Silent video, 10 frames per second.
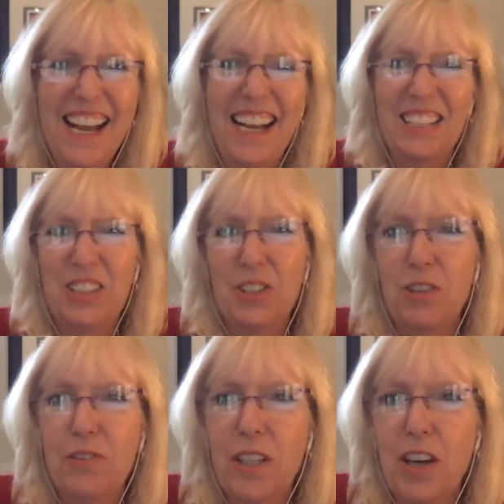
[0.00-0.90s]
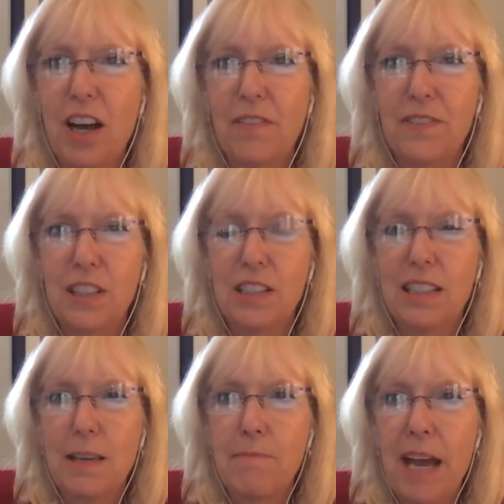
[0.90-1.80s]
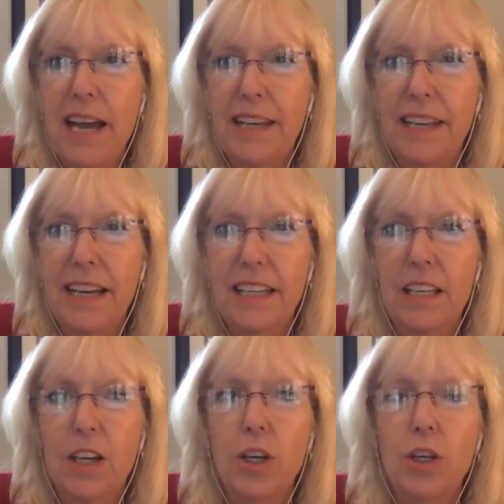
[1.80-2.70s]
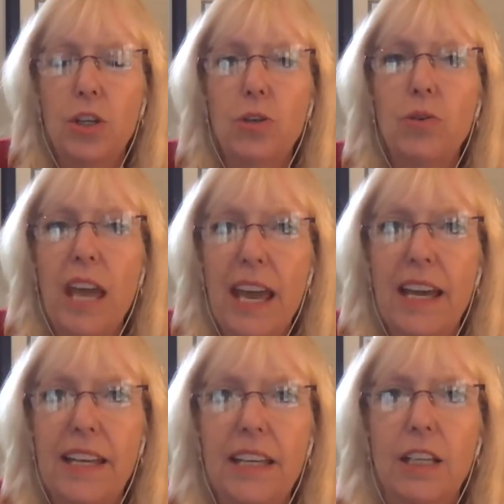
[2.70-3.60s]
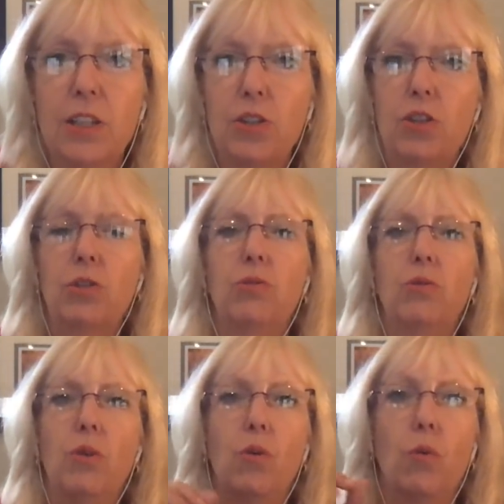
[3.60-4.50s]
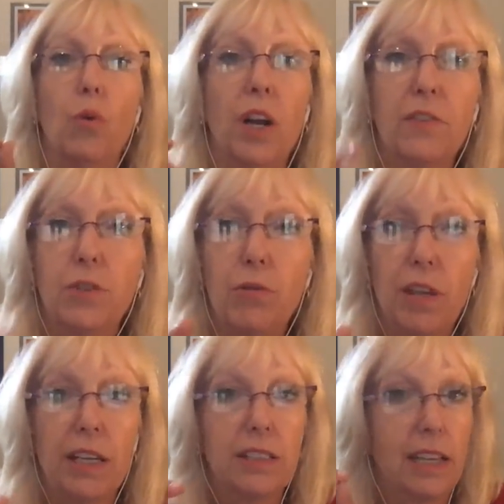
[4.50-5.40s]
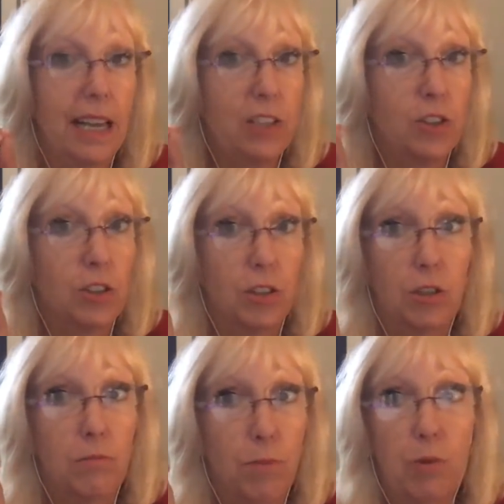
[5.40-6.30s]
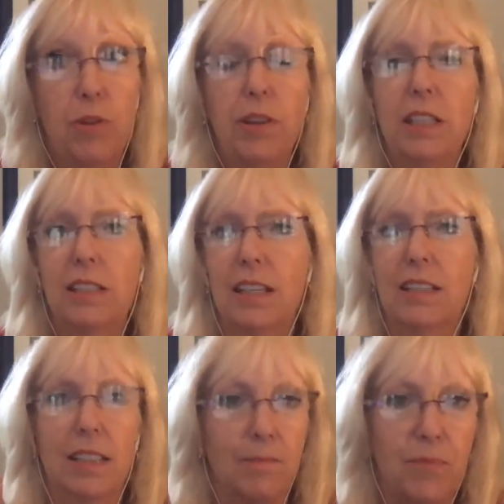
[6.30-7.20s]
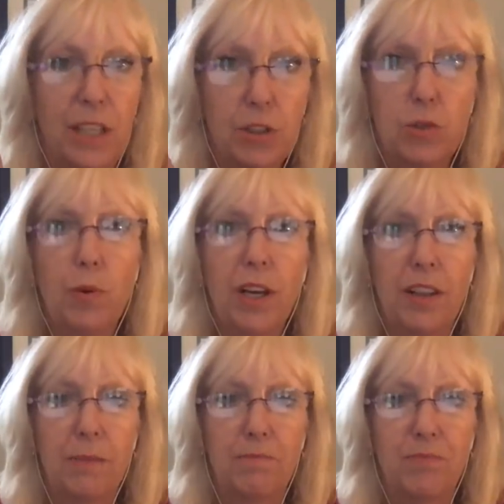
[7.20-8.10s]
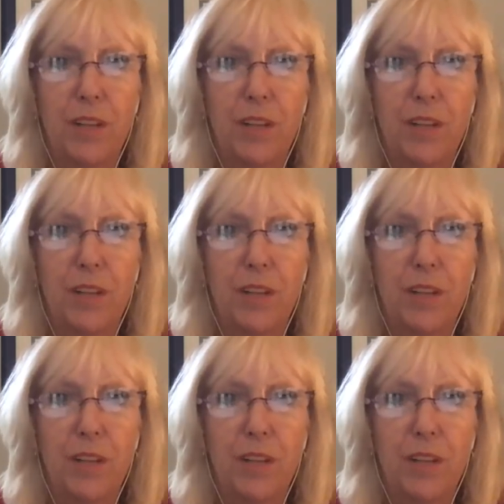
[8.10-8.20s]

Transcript: as you're drifting off to sleep at night, you can do one of two things, and actually, you can do both of these things. Here's one of them.